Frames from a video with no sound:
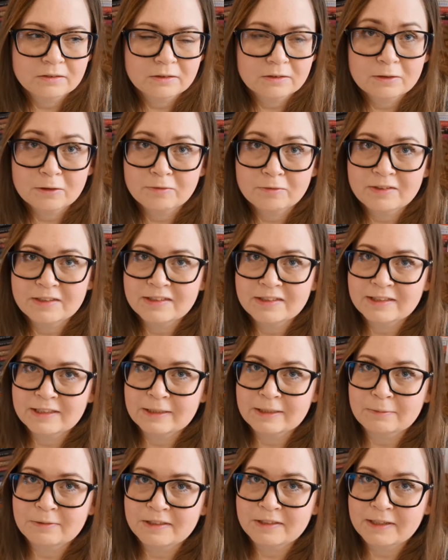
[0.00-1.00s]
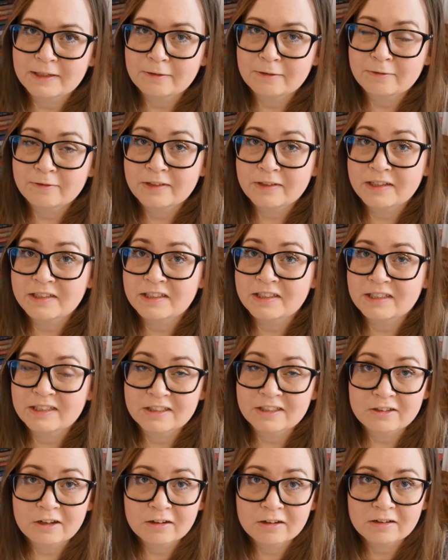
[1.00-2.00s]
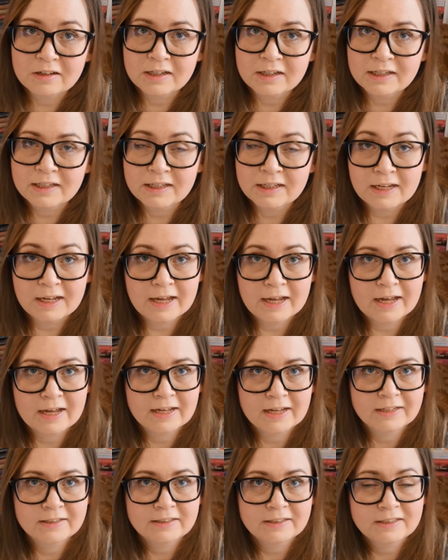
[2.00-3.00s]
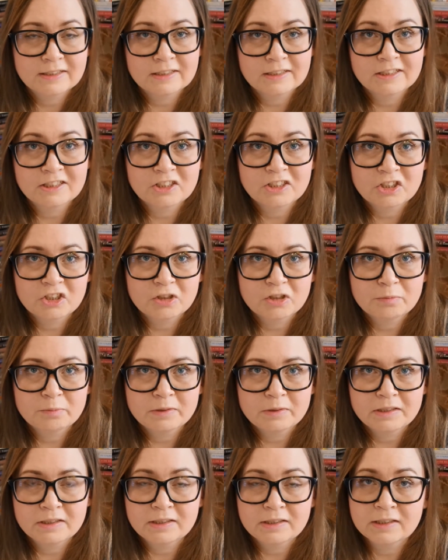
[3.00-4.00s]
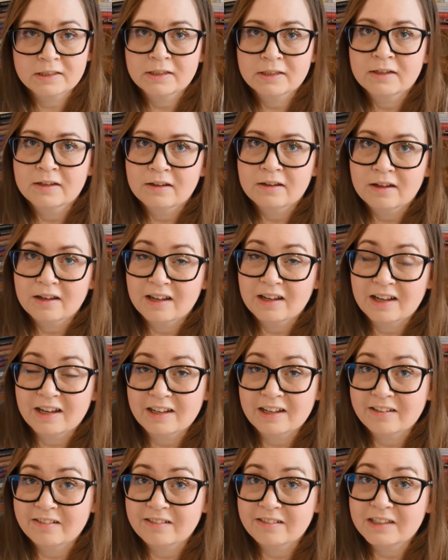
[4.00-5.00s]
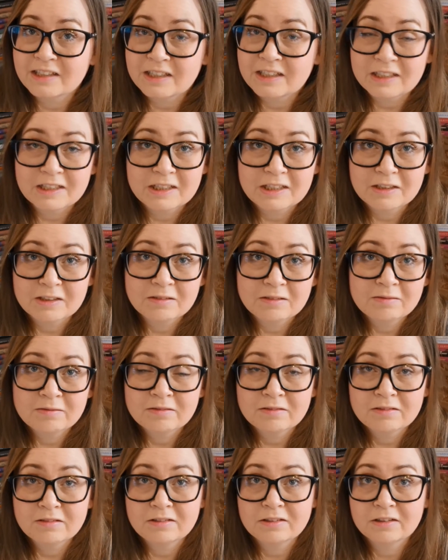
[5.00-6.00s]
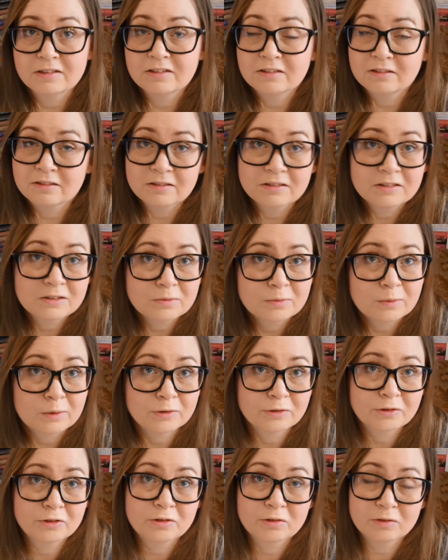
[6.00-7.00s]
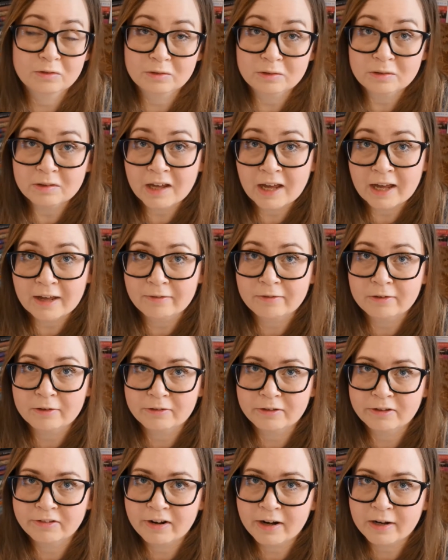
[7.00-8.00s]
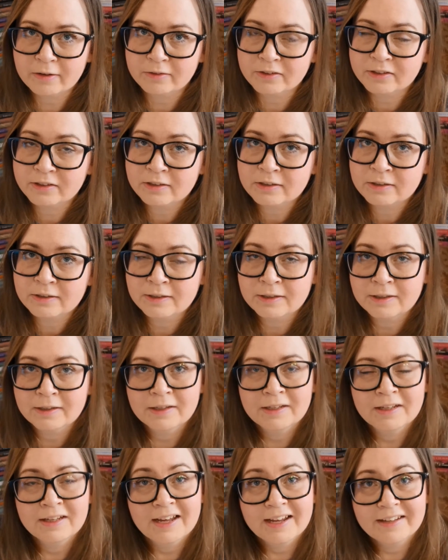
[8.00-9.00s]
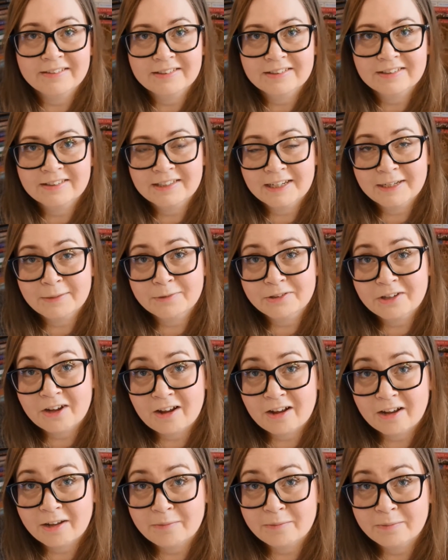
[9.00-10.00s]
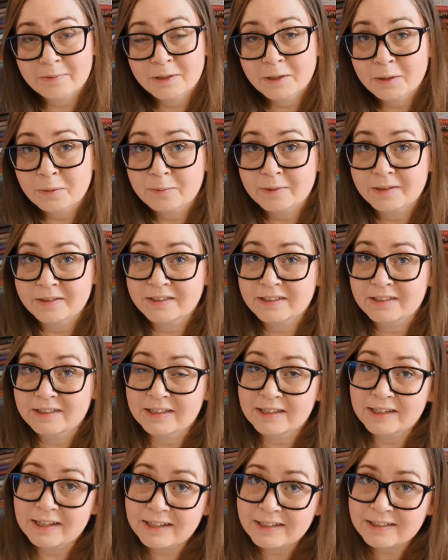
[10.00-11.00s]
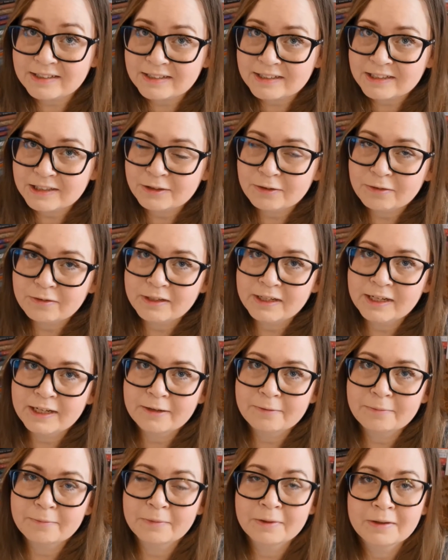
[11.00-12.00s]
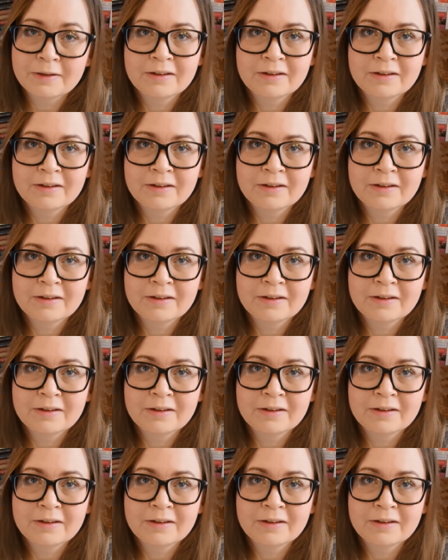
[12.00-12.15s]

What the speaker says: convincing himself that she is ugly and she is stupid, and he doesn't want to have her around. At the same time, when she is ignoring him,